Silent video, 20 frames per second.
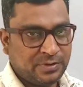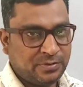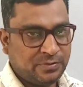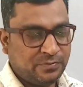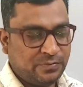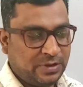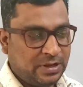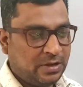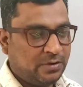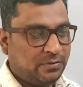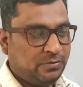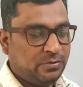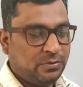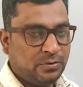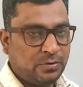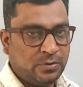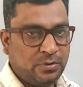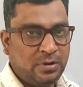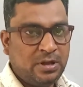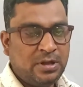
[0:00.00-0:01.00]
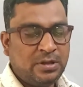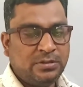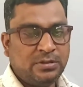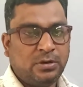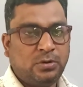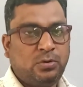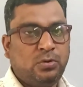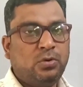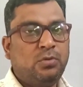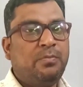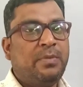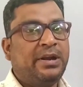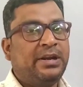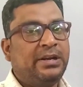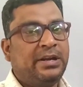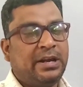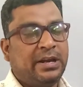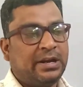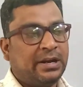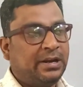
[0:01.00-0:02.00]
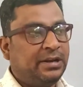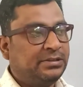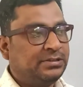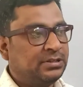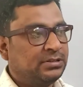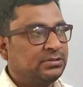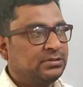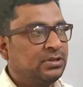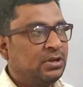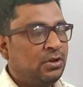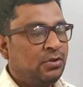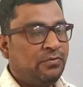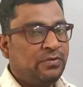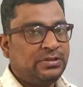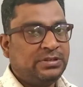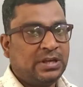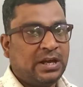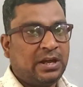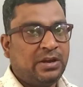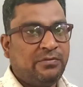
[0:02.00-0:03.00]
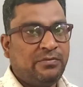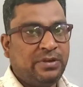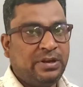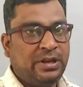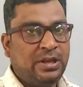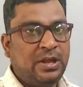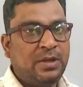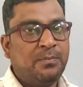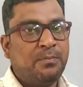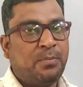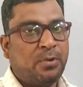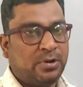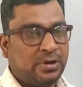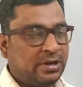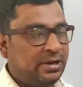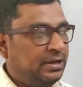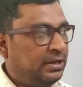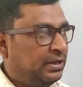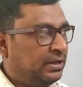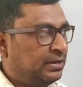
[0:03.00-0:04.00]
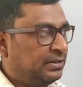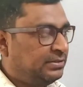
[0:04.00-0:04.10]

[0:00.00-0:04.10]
We have to know the two mandatory conditions which are very important here.